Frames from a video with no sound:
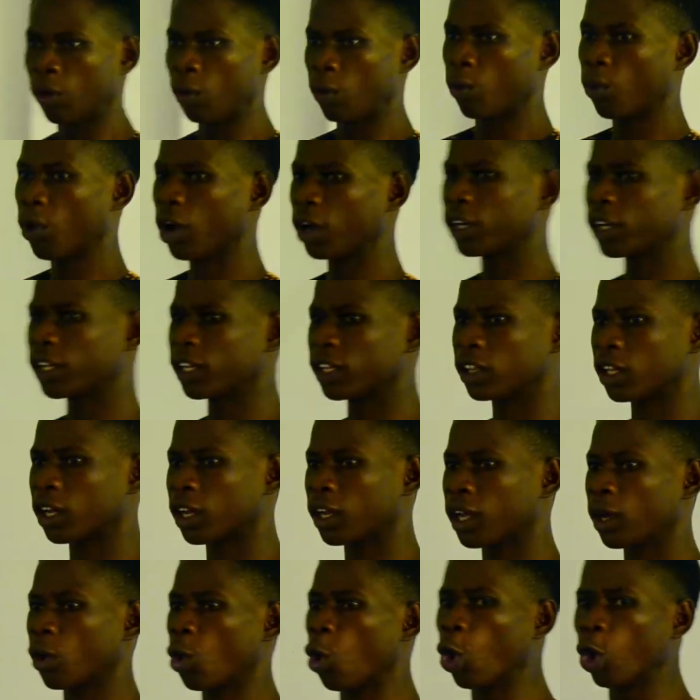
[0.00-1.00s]
What is
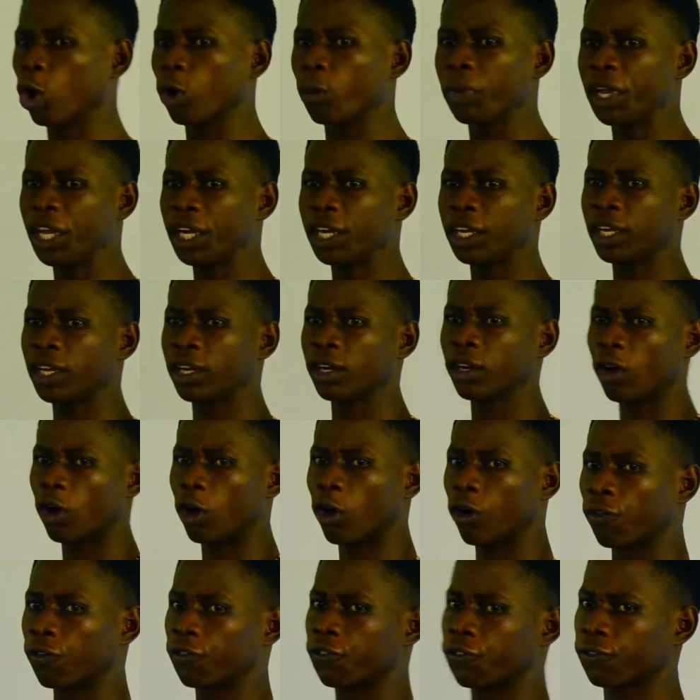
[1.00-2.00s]
the whole meaning
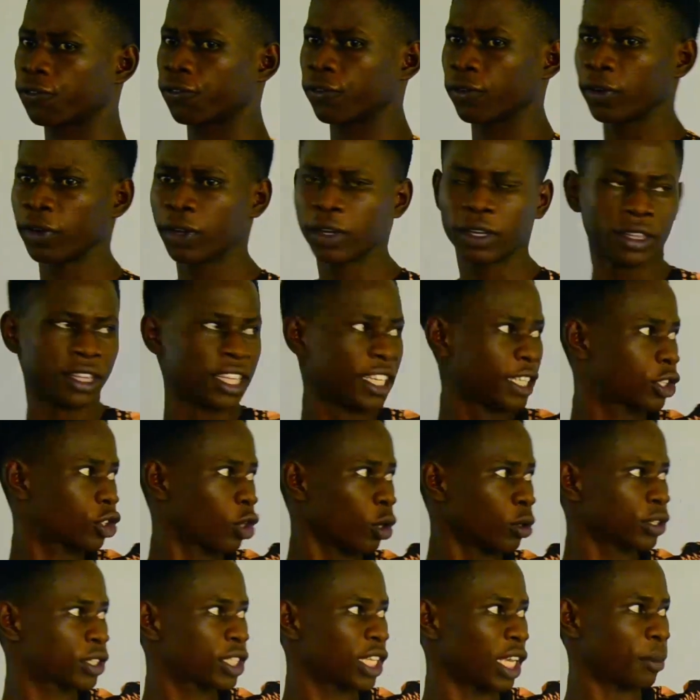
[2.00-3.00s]
of this
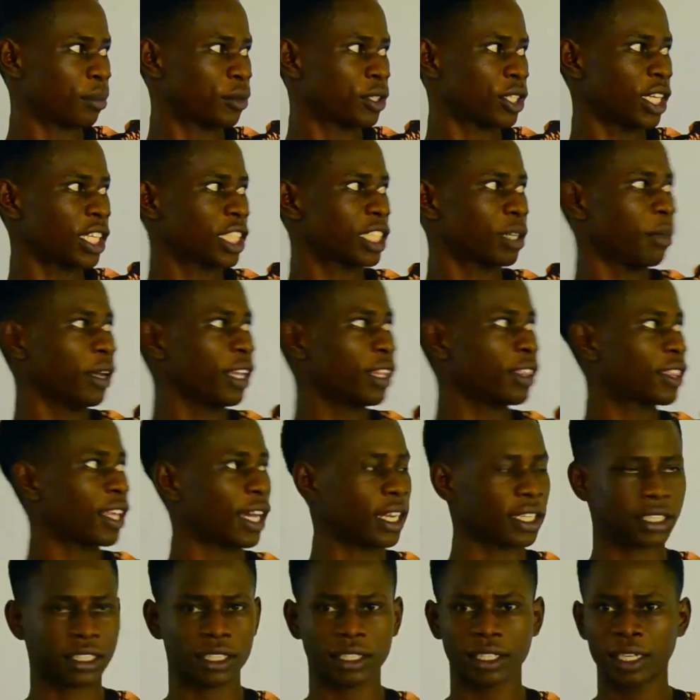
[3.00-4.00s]
concept? It means
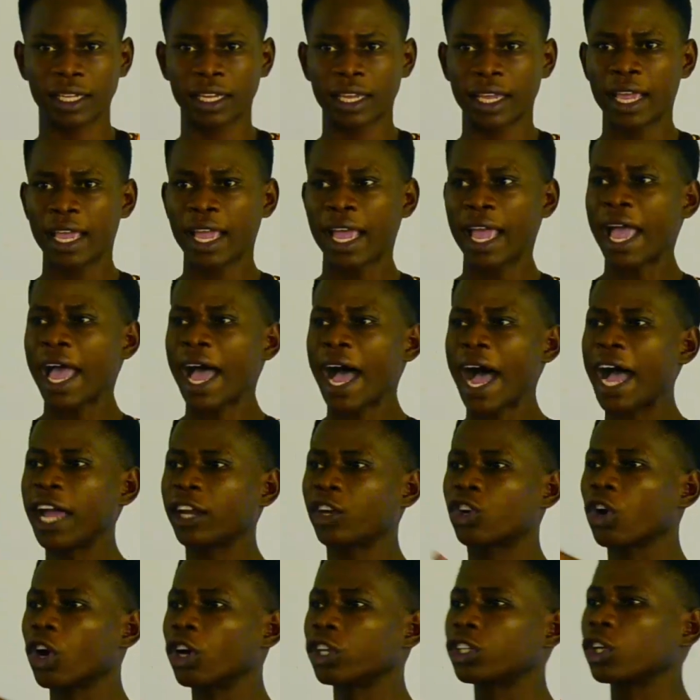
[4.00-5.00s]
that
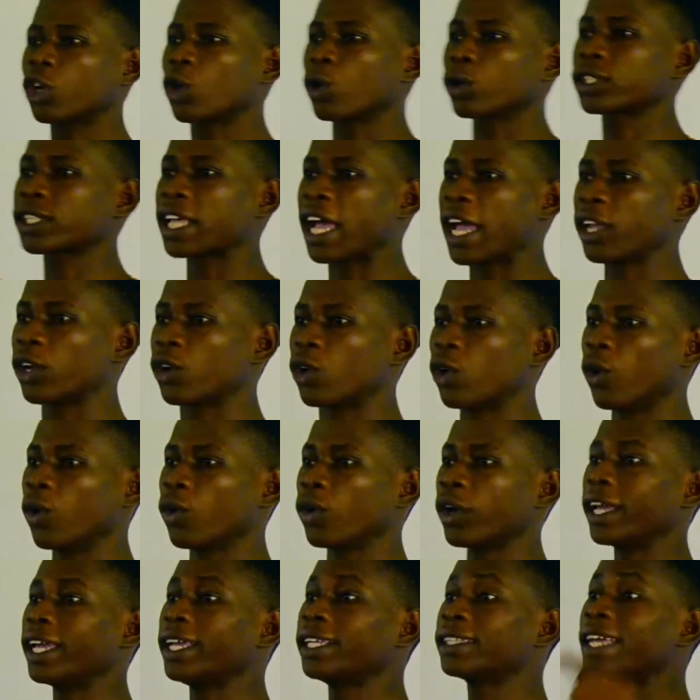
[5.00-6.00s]
hydrological
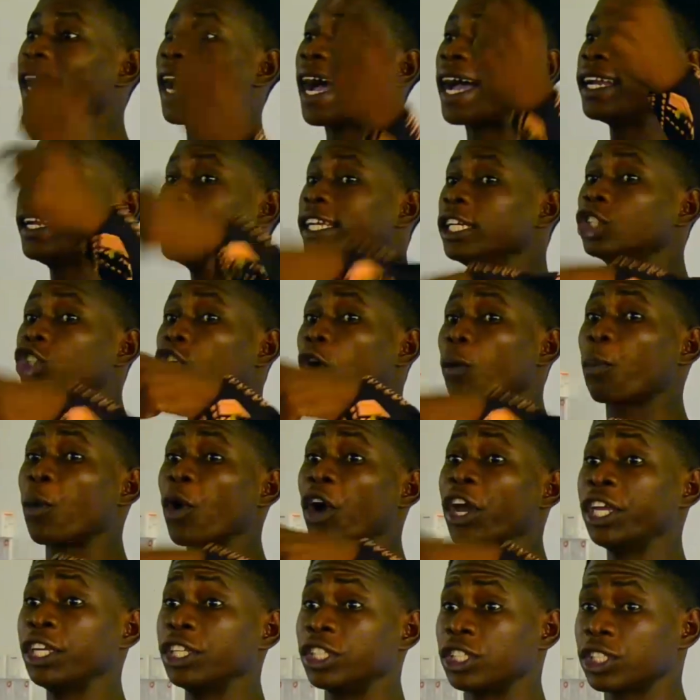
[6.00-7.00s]
cycle is the initial
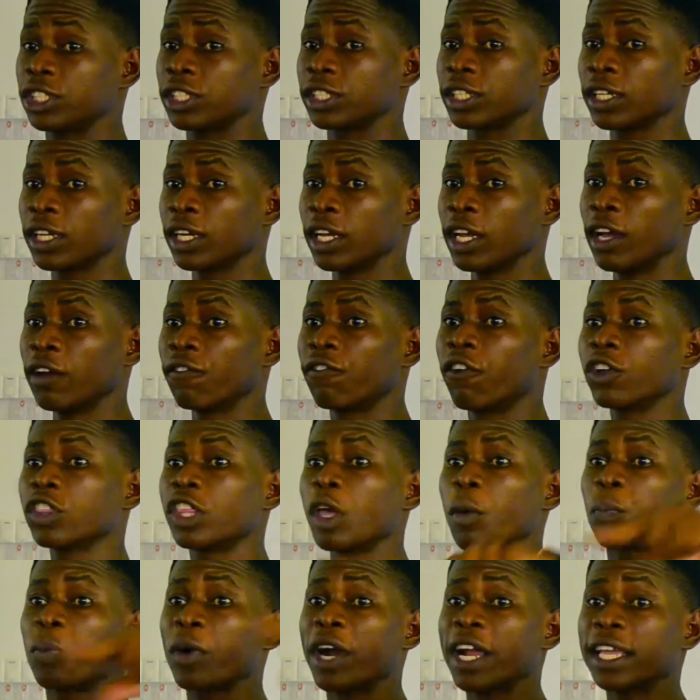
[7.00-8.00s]
point for
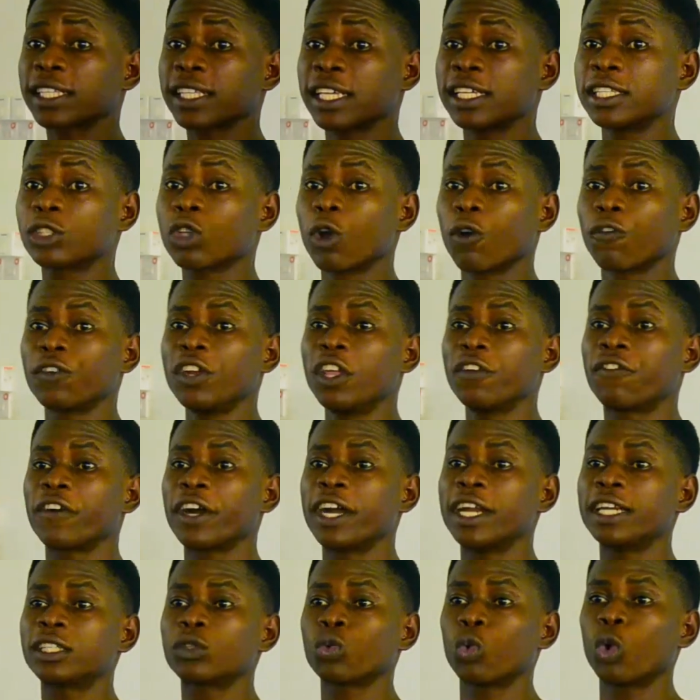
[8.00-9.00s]
the presence of
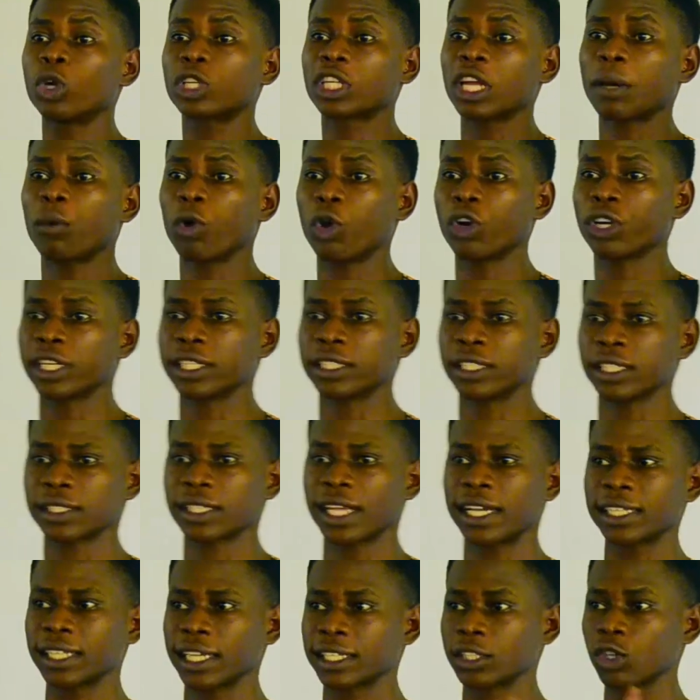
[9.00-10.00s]
different water bodies
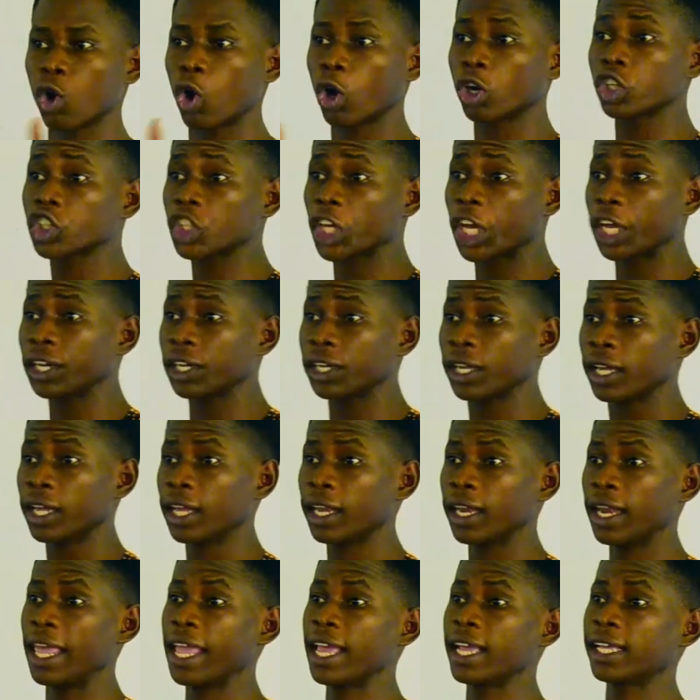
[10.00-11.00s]
such as ocean,
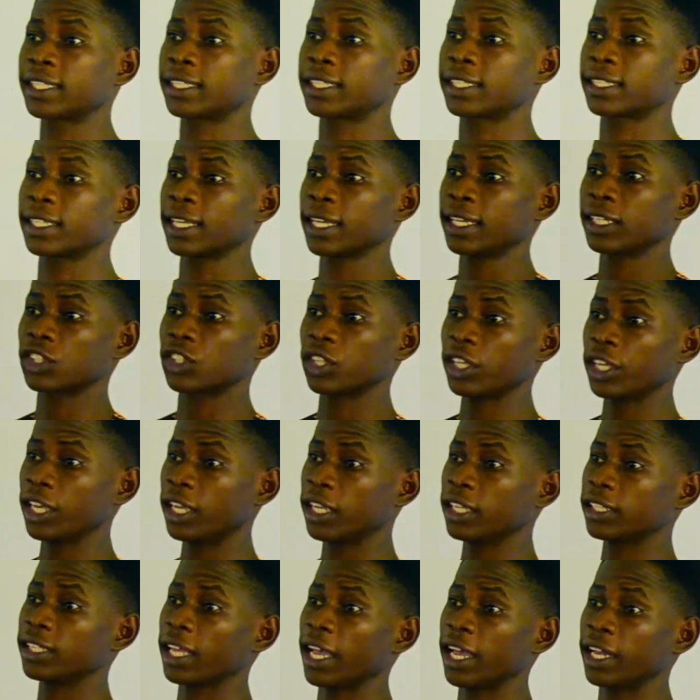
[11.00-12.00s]
lakes,
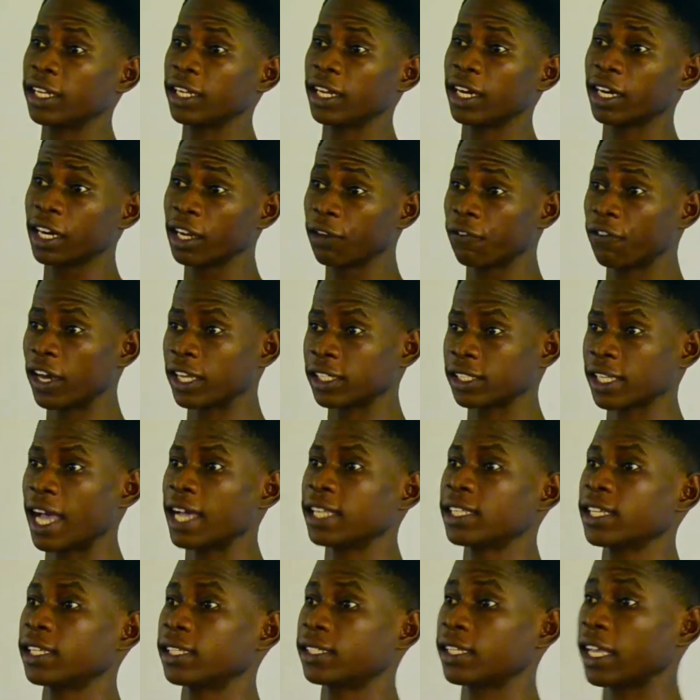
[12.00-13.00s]
seas, and rivers,
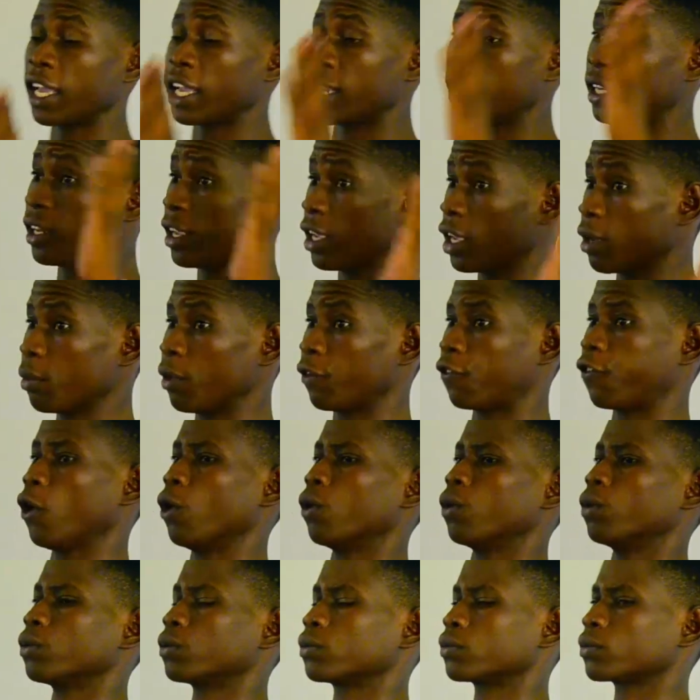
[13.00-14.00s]
as I said
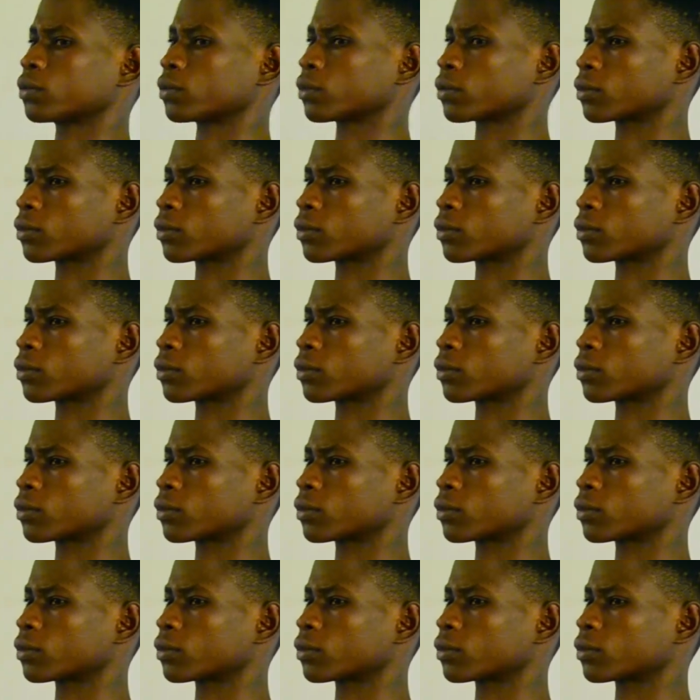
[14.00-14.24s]
before.